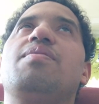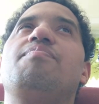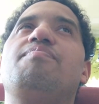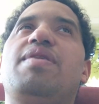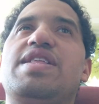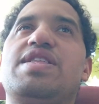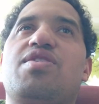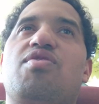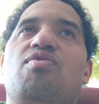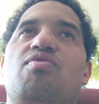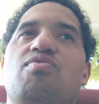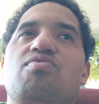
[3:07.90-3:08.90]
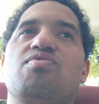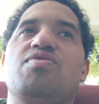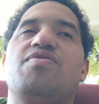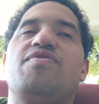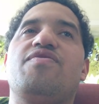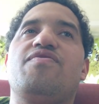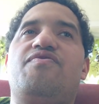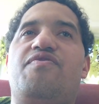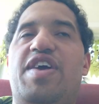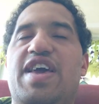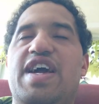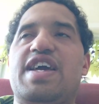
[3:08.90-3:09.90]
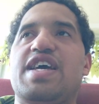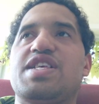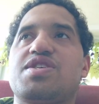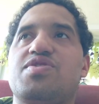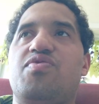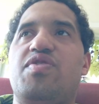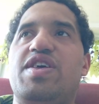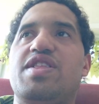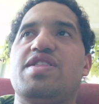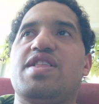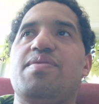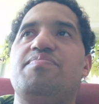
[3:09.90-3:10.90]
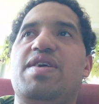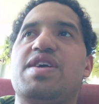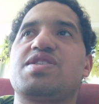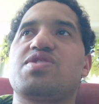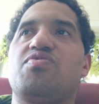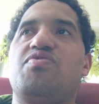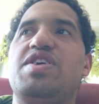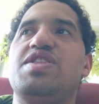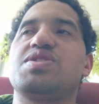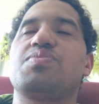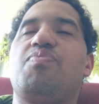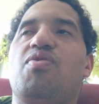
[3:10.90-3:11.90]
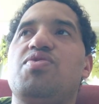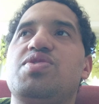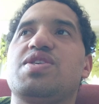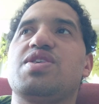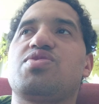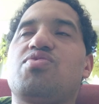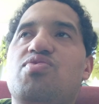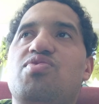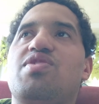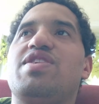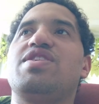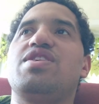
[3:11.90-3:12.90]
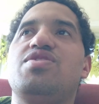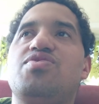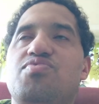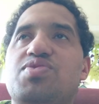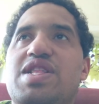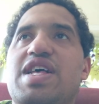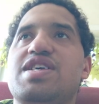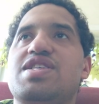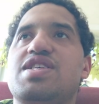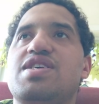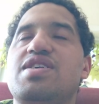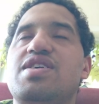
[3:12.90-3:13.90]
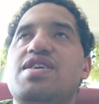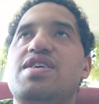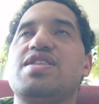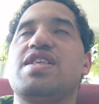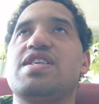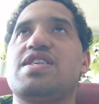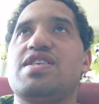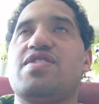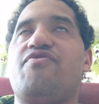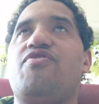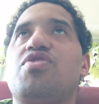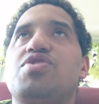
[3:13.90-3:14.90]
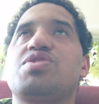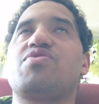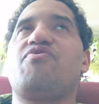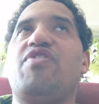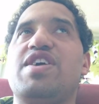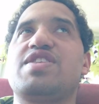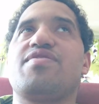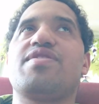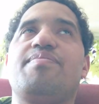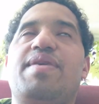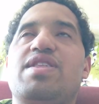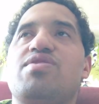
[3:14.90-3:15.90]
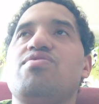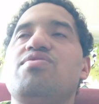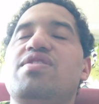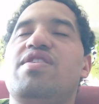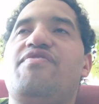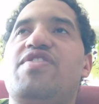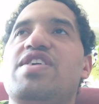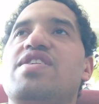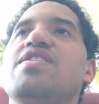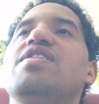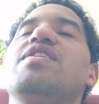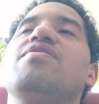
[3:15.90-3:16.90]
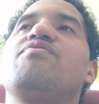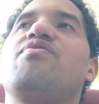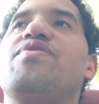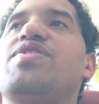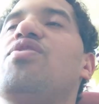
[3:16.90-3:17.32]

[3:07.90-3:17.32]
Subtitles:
medical thing against Queen that makes Queen's poison totally useless. That is the first phase of the battle, I think. So we